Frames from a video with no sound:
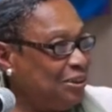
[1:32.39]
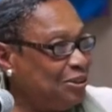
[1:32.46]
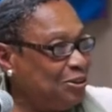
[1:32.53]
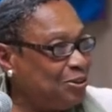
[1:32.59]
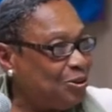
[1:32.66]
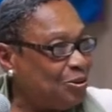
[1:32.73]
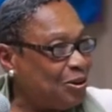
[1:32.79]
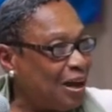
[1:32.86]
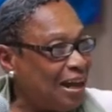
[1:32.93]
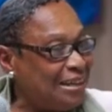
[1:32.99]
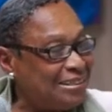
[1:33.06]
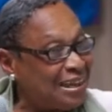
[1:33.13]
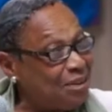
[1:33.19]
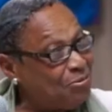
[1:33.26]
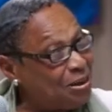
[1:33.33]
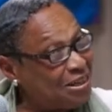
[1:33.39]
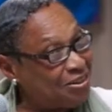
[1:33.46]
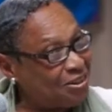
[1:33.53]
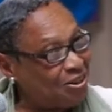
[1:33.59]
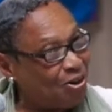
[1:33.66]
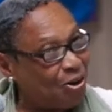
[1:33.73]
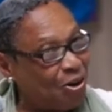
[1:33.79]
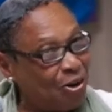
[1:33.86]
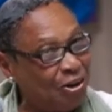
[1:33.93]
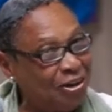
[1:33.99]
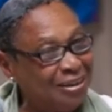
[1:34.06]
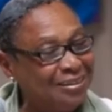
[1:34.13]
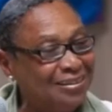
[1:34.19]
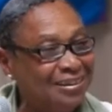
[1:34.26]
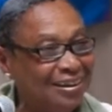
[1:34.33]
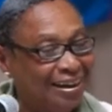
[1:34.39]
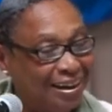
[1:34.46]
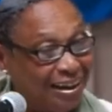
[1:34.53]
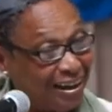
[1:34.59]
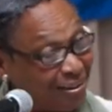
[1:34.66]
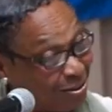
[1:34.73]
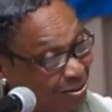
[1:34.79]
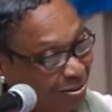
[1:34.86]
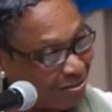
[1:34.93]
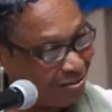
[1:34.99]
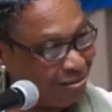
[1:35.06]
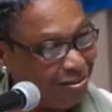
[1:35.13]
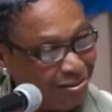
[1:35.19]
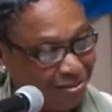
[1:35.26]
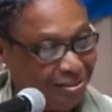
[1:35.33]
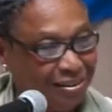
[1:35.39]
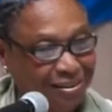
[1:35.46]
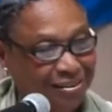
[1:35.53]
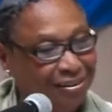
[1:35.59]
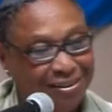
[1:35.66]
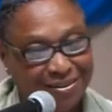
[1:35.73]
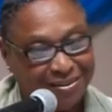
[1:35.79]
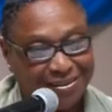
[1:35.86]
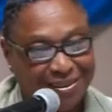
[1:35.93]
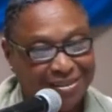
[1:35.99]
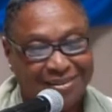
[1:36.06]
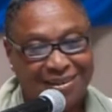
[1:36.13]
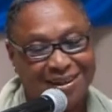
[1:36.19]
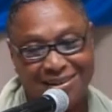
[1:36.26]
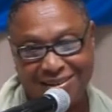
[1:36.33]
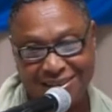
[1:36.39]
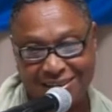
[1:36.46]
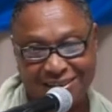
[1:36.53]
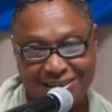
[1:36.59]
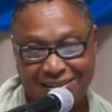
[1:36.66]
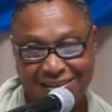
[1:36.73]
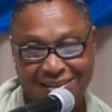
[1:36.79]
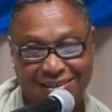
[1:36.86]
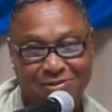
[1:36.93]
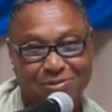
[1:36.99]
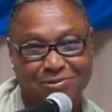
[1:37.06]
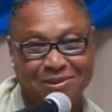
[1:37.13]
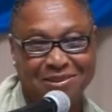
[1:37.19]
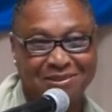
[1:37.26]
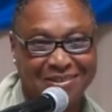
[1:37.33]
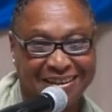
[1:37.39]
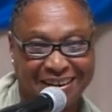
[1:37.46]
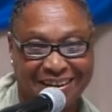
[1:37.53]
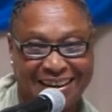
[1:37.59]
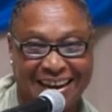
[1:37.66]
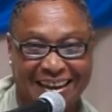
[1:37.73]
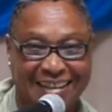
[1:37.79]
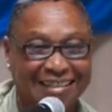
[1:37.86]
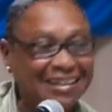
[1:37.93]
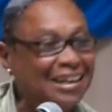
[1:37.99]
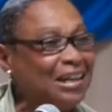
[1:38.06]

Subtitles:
So as I went along, I had to, okay, this is not needed. You don't want to hear that.